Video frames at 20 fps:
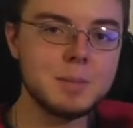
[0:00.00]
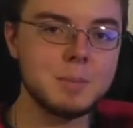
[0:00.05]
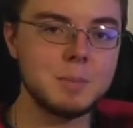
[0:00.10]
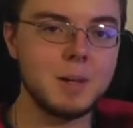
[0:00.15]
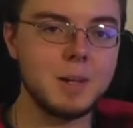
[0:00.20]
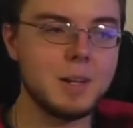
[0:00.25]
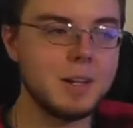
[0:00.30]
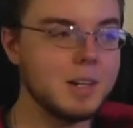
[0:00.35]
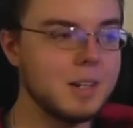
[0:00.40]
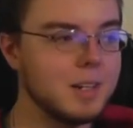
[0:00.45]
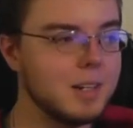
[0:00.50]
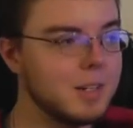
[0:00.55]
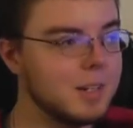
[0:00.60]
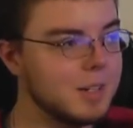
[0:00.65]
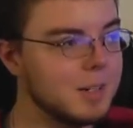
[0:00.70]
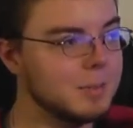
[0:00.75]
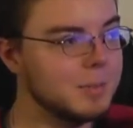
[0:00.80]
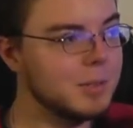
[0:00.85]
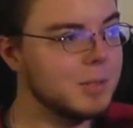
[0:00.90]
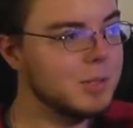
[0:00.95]
my
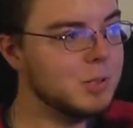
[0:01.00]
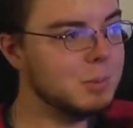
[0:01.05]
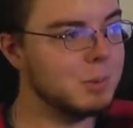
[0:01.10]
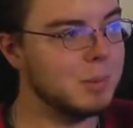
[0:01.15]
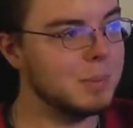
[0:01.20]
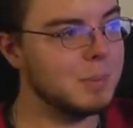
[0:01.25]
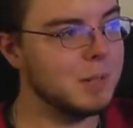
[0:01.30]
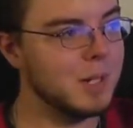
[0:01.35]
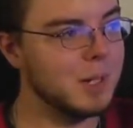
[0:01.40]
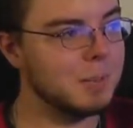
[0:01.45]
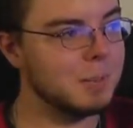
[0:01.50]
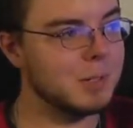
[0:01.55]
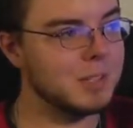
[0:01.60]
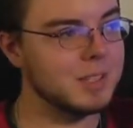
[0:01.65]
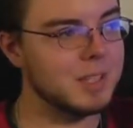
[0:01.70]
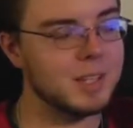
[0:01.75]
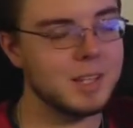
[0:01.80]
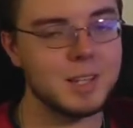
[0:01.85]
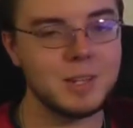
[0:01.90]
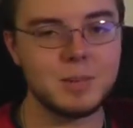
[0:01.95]
computer's webcam because
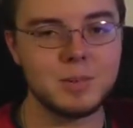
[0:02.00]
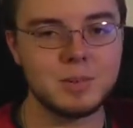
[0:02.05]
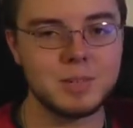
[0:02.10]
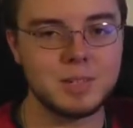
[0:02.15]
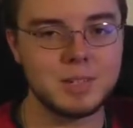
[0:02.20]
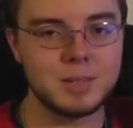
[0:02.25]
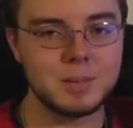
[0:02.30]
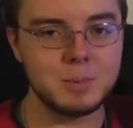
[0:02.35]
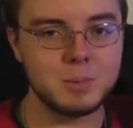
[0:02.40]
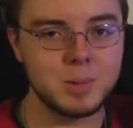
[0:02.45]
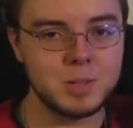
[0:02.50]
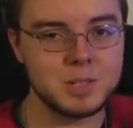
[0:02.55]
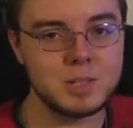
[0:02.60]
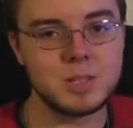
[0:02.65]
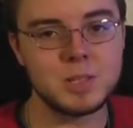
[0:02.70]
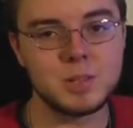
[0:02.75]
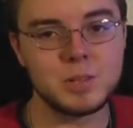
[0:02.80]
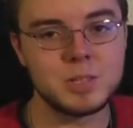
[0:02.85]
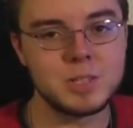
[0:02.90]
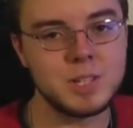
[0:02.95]
that thing only wants to
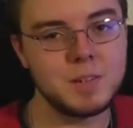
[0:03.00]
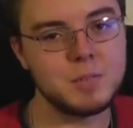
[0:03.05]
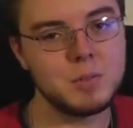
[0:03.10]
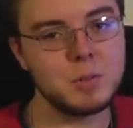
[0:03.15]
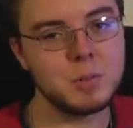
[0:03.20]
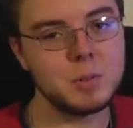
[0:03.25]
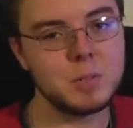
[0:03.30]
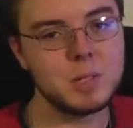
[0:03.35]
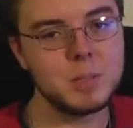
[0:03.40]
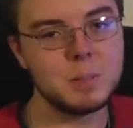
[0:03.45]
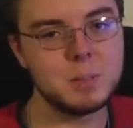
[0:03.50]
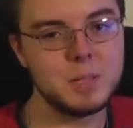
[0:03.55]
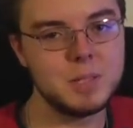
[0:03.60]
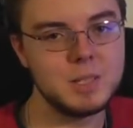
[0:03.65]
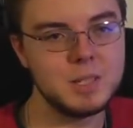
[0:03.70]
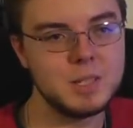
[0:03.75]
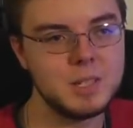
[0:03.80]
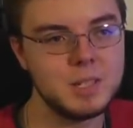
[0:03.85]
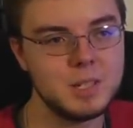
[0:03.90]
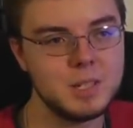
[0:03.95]
do
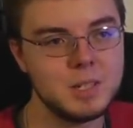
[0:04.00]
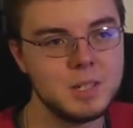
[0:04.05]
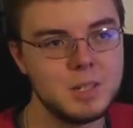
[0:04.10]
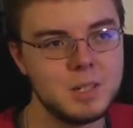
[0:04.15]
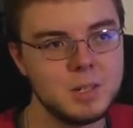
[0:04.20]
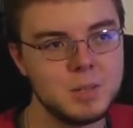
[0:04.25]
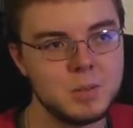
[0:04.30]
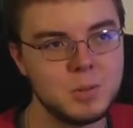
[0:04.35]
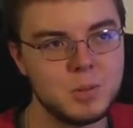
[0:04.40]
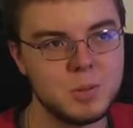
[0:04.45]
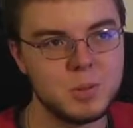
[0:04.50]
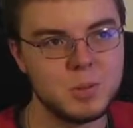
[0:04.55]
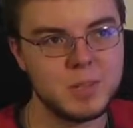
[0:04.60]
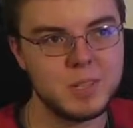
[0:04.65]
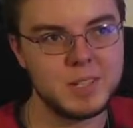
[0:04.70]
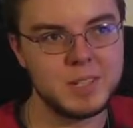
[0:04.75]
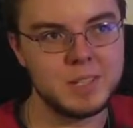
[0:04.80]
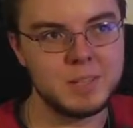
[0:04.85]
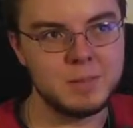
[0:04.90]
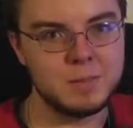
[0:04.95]
720p or
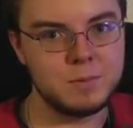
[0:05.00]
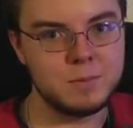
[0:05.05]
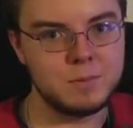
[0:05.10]
like